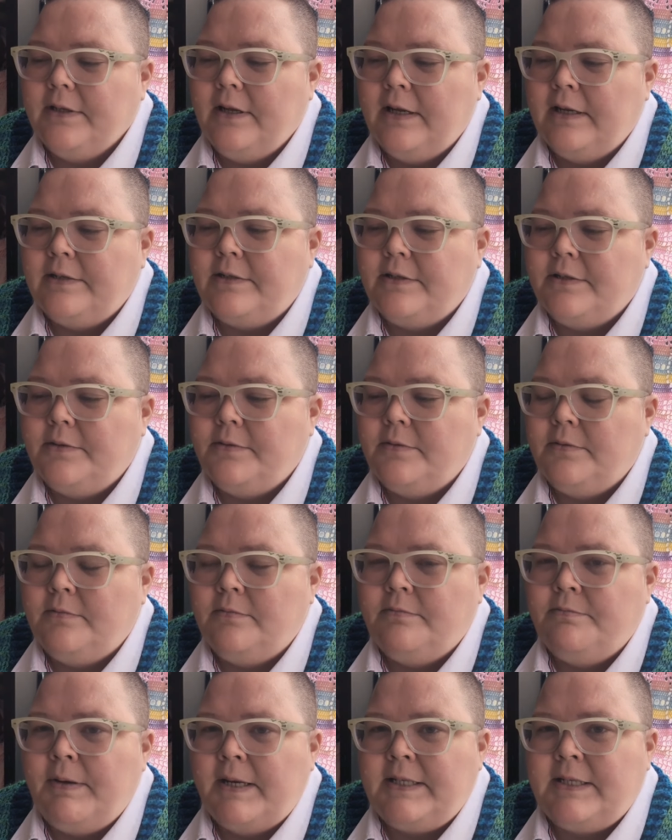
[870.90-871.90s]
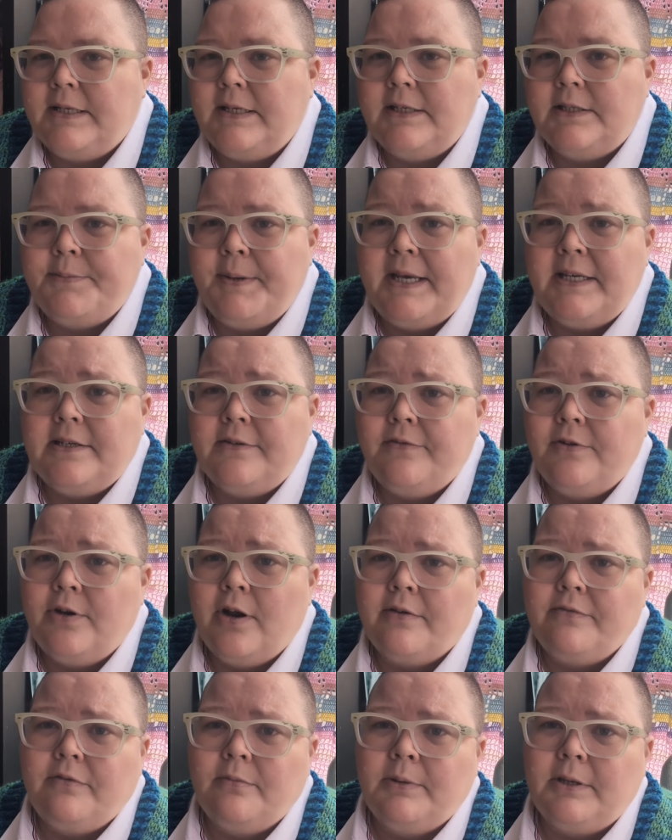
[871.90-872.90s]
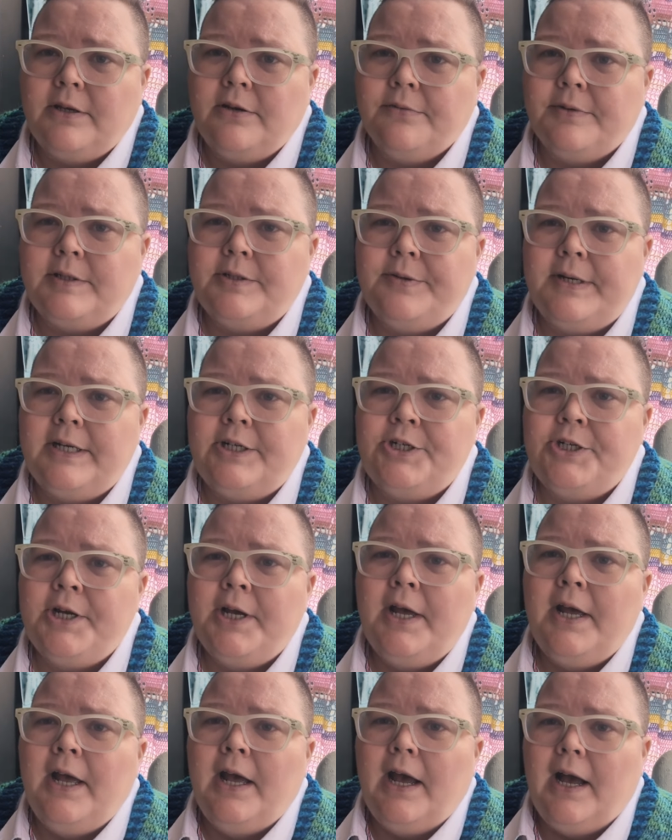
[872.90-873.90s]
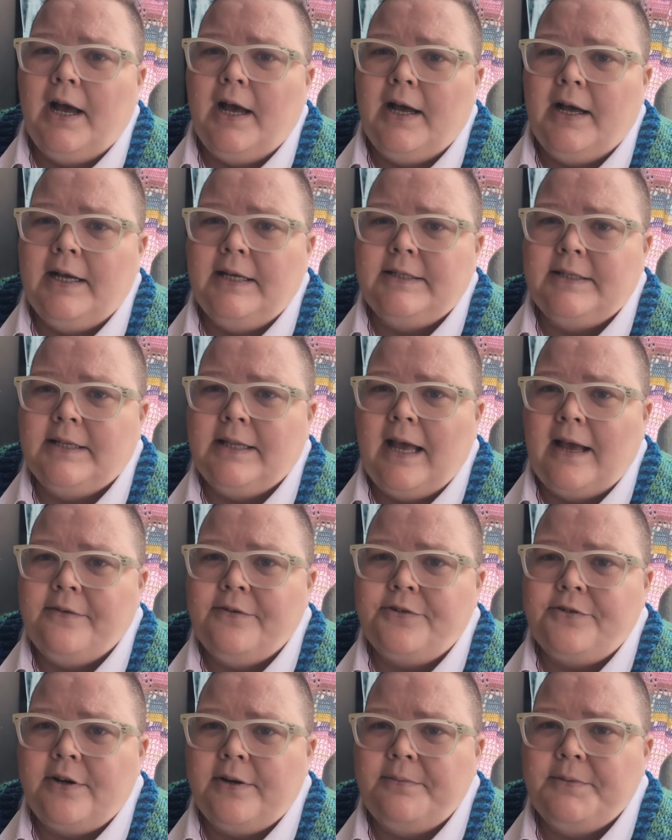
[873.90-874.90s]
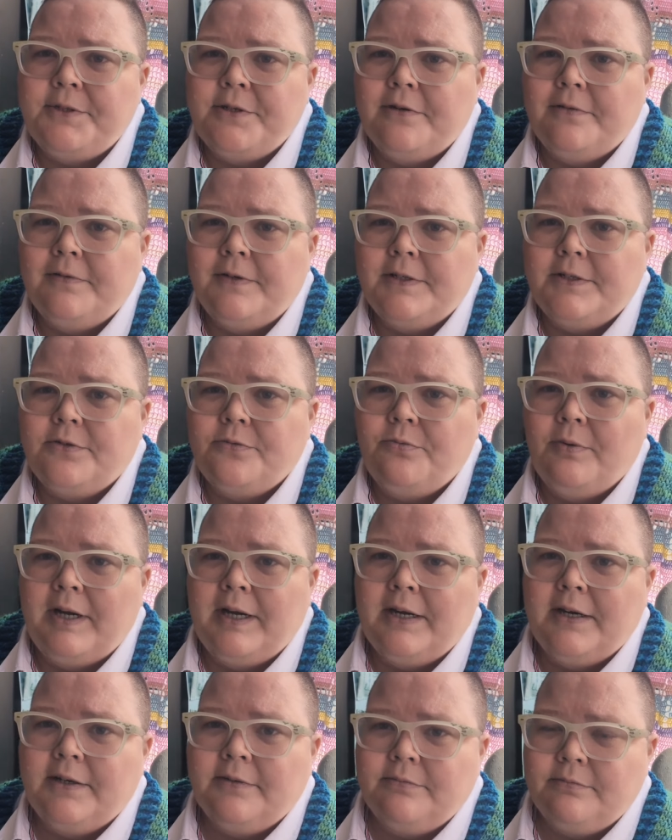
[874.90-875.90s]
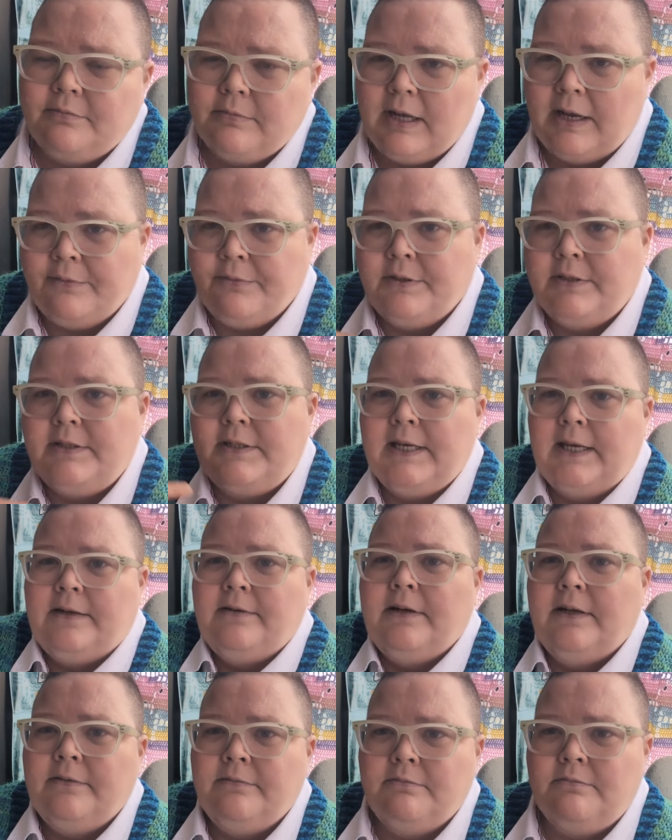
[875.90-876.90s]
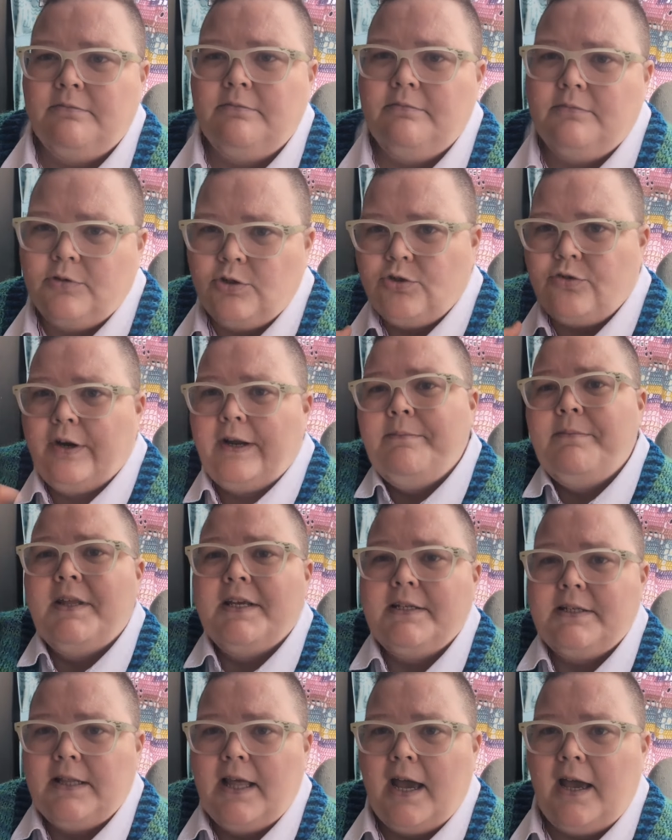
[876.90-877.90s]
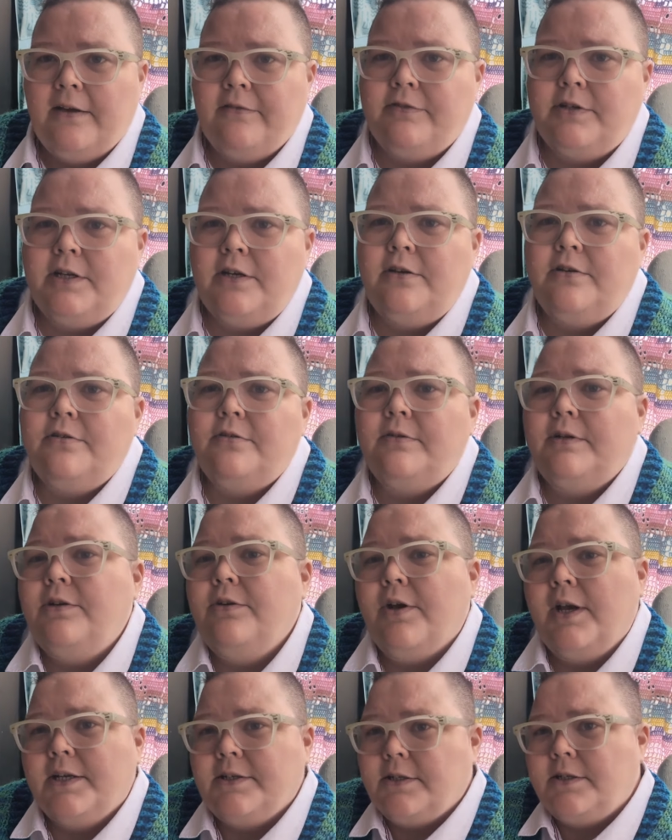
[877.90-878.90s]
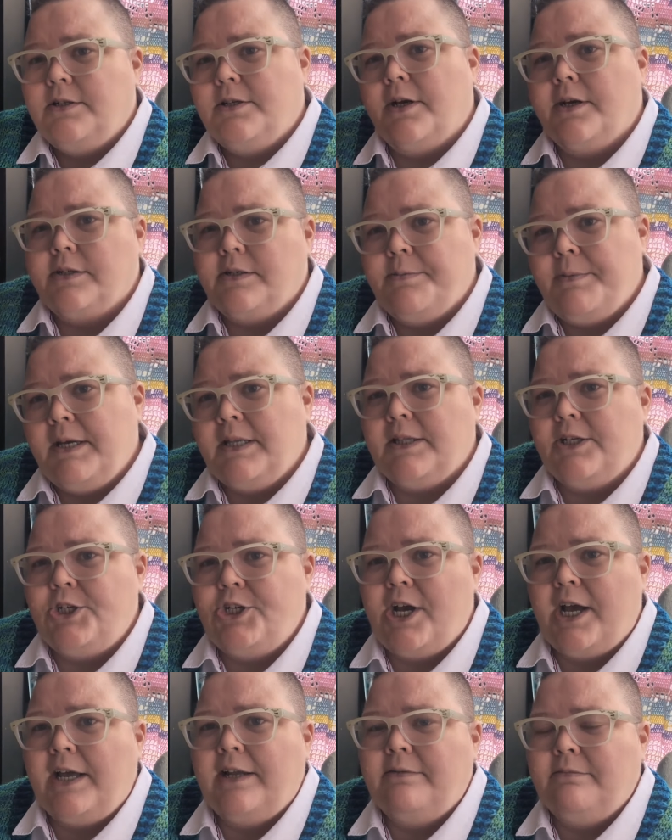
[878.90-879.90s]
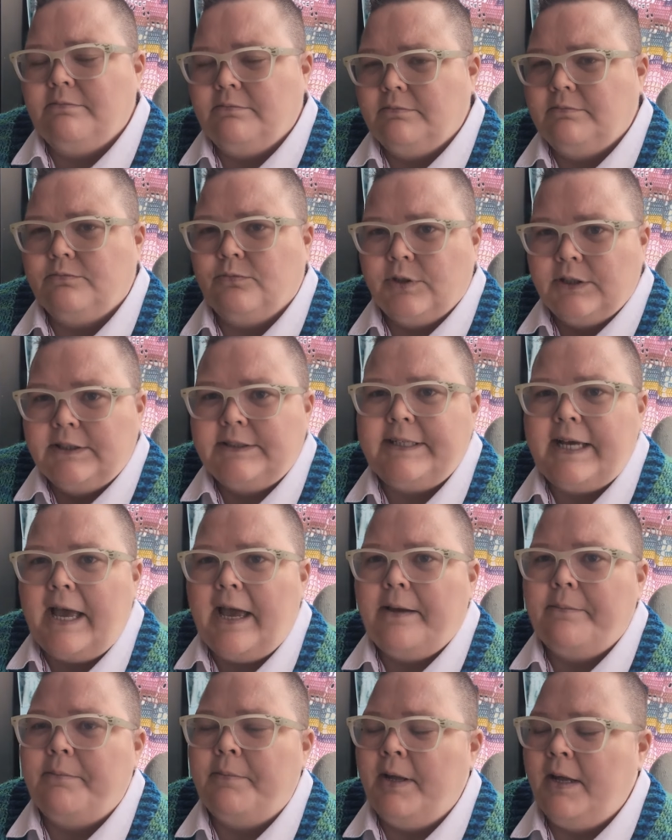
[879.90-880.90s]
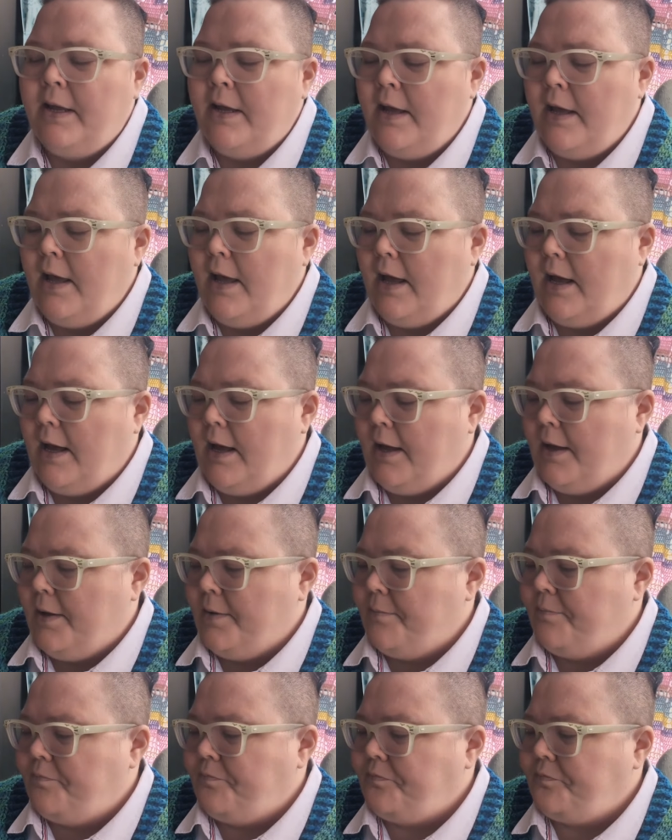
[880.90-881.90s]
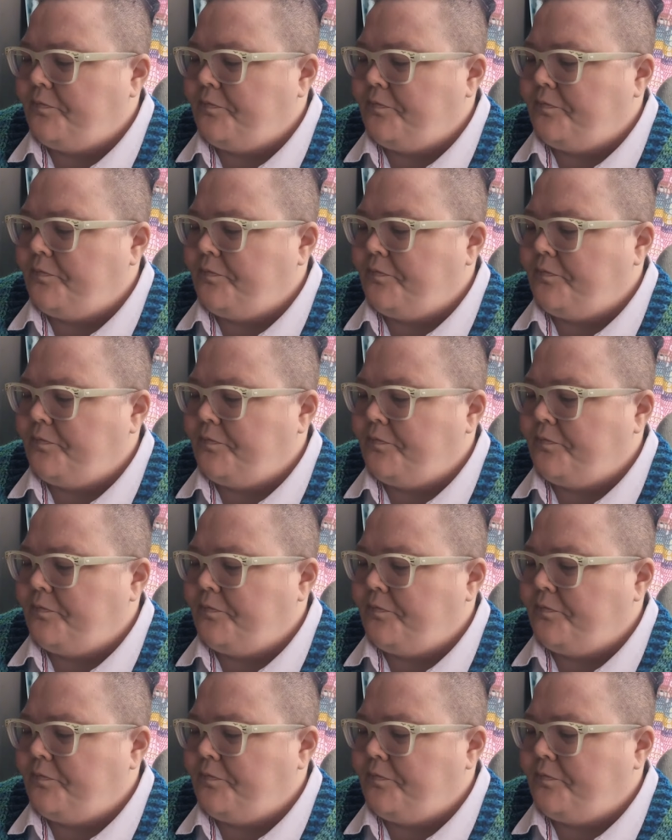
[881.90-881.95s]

It's basically a space, if you're not familiar with Twitch, it's a live stream service where I would sit and stream this live to you, and you guys can talk to me in the chat real time. So